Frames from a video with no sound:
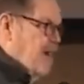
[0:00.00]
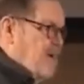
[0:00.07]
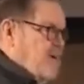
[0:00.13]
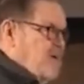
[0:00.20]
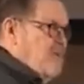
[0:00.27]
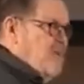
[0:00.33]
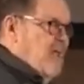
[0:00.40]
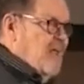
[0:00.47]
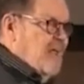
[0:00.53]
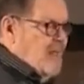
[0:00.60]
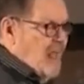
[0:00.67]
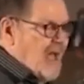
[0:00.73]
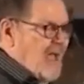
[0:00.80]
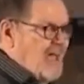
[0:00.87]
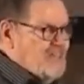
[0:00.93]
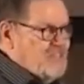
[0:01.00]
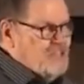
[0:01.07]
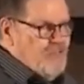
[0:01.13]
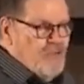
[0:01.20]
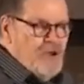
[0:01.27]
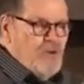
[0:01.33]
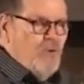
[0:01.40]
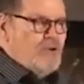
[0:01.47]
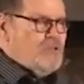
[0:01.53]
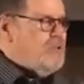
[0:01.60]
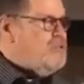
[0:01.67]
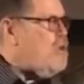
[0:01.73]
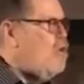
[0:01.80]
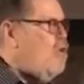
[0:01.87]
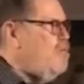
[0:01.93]
Uh, I asked three
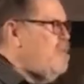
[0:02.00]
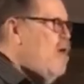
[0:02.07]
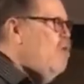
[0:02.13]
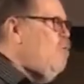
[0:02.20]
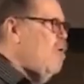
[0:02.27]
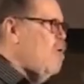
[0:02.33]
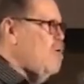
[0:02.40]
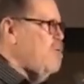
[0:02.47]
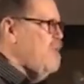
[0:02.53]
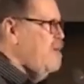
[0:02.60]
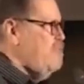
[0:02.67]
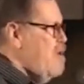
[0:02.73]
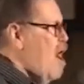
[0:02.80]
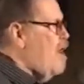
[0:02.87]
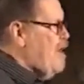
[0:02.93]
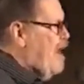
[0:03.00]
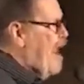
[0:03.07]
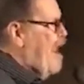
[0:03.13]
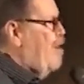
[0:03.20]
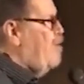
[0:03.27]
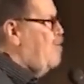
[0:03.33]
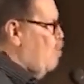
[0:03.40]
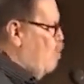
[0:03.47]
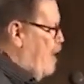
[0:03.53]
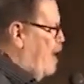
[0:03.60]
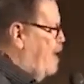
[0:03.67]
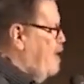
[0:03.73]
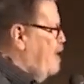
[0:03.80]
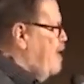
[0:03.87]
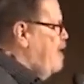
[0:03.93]
questions all over the whole earth. If not now,
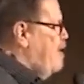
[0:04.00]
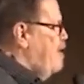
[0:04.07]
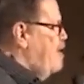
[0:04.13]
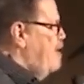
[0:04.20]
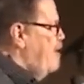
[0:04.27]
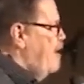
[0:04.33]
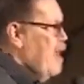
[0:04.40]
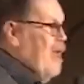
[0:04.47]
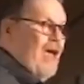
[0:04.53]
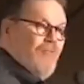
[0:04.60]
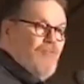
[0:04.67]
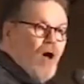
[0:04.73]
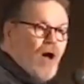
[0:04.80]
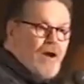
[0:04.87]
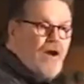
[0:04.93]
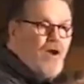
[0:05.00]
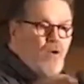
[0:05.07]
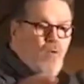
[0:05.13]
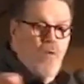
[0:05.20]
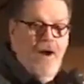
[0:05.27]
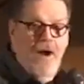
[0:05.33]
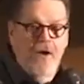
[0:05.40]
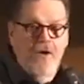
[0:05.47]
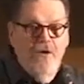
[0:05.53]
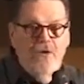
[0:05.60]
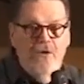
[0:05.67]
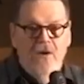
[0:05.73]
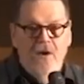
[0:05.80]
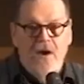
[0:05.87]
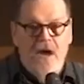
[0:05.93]
when? If not here,
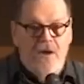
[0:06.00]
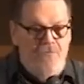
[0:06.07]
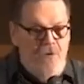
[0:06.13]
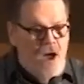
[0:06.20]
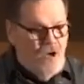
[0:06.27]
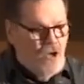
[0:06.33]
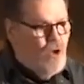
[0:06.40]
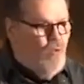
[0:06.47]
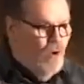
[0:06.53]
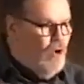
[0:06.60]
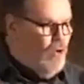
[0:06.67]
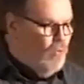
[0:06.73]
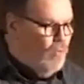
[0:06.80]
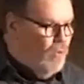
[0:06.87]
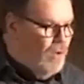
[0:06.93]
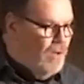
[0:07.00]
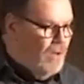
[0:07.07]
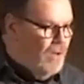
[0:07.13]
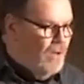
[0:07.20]
where? If not you, who?